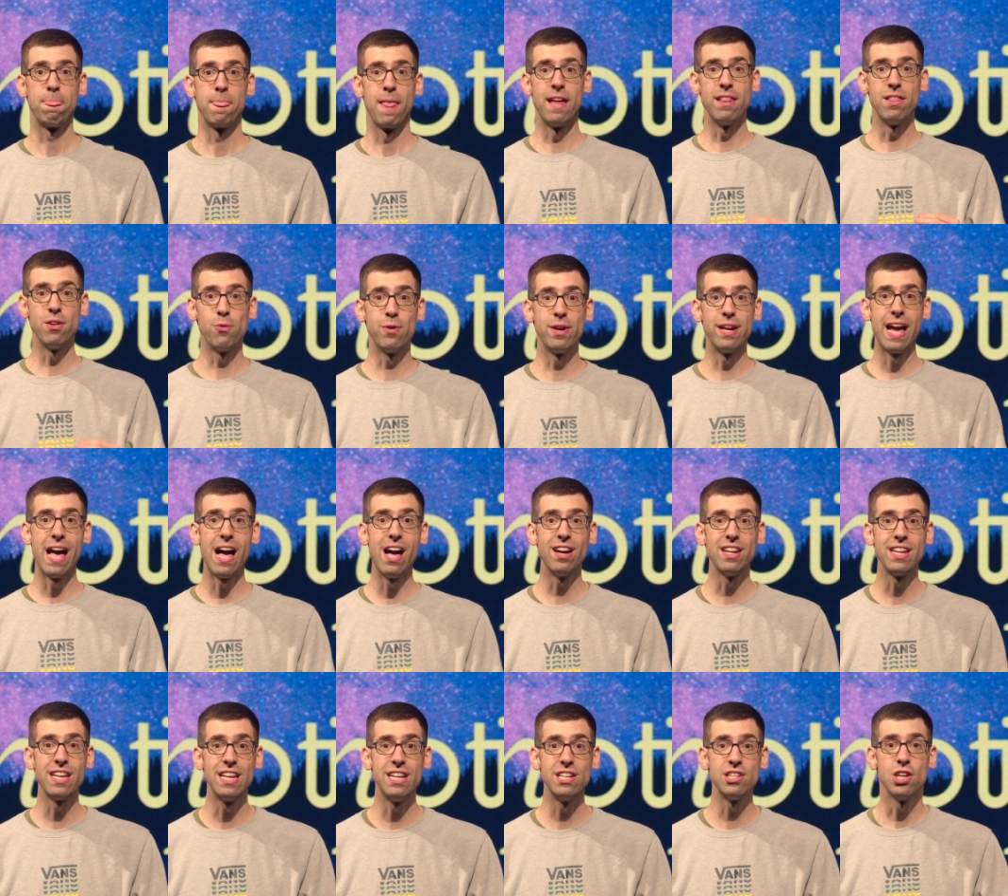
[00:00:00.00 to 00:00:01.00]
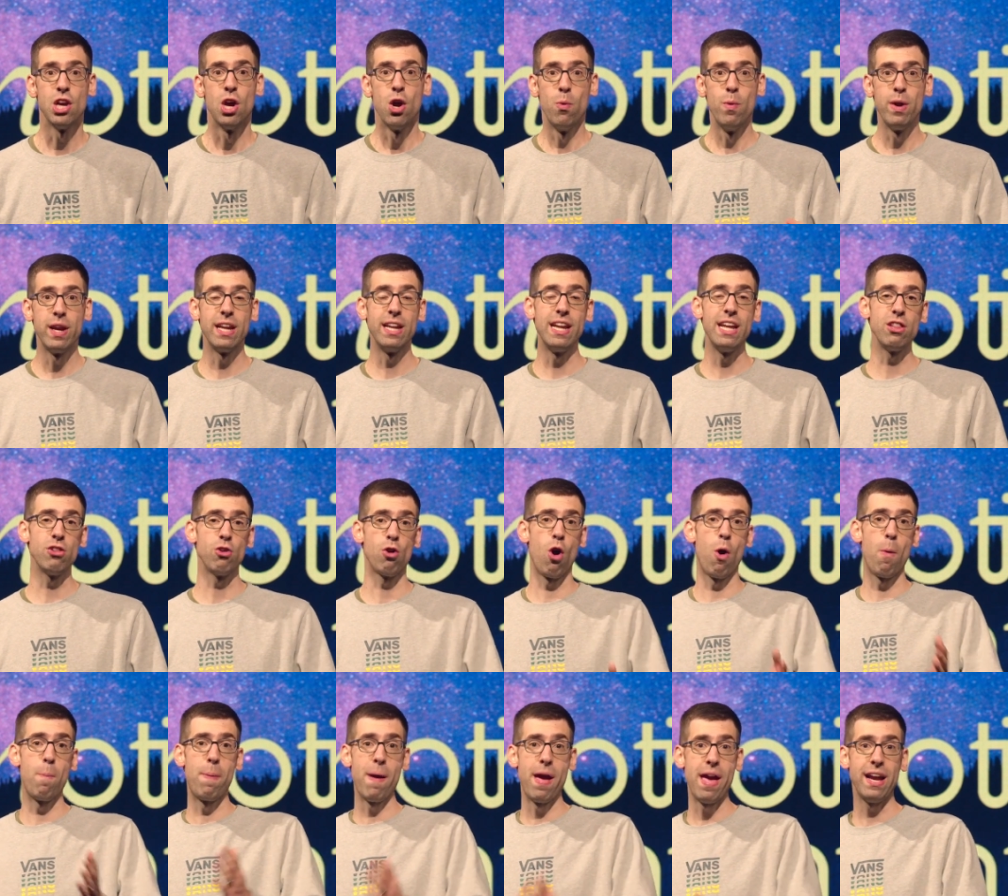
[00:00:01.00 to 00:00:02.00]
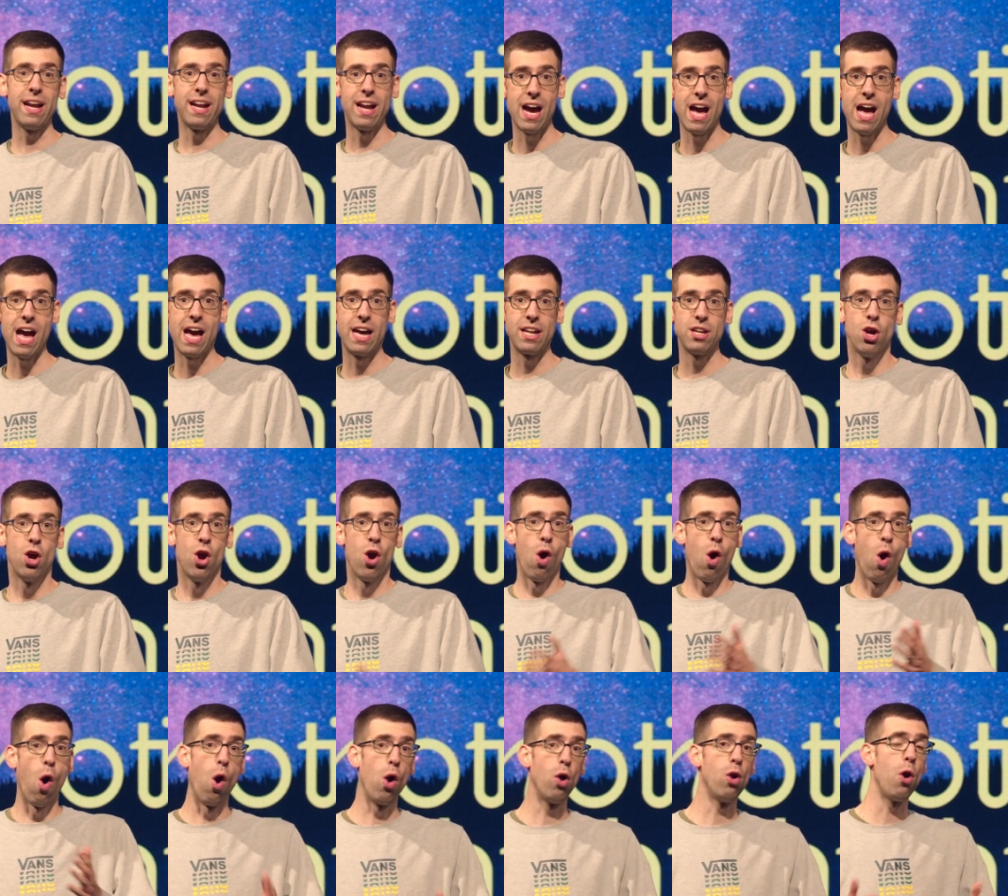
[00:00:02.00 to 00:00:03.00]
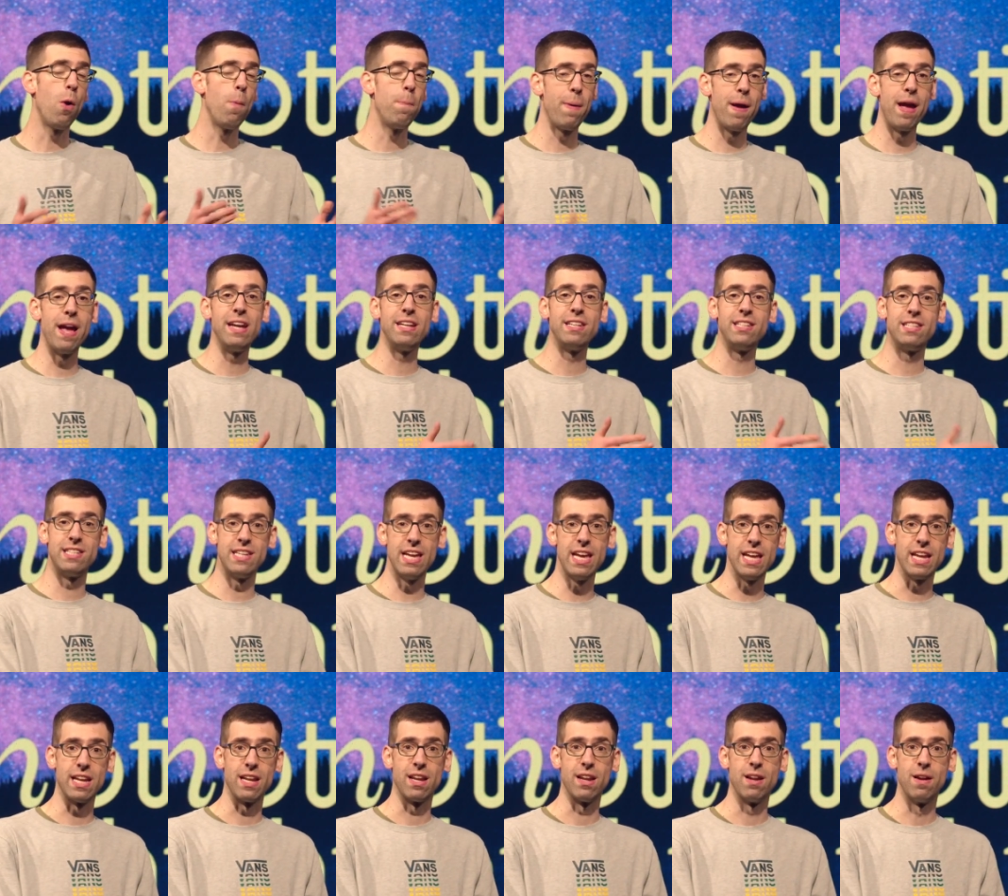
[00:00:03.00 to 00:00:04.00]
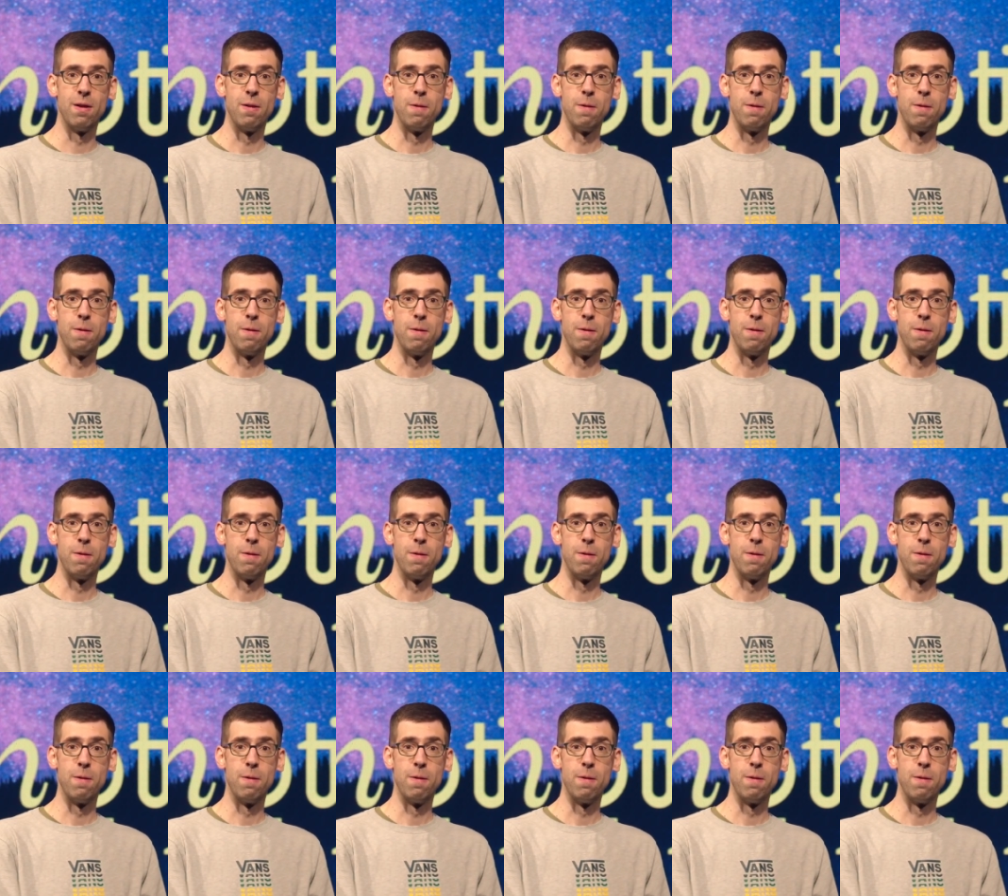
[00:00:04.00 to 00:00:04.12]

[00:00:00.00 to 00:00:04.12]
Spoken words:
And the reality is we can either obey God or obey sin.